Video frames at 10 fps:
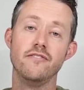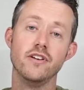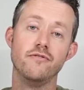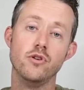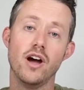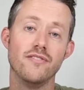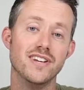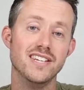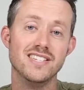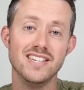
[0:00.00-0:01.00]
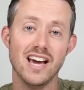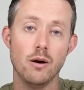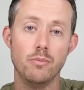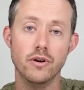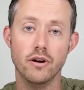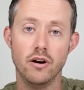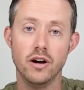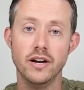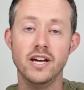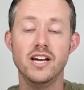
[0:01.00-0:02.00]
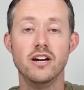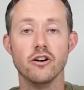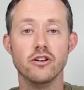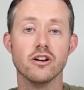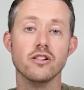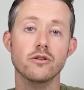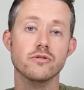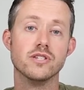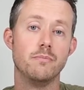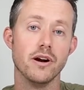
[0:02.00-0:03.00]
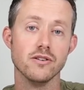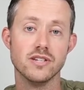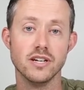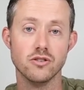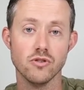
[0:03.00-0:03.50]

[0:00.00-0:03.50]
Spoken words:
if you have the DC output on, are you gonna lose to parasitic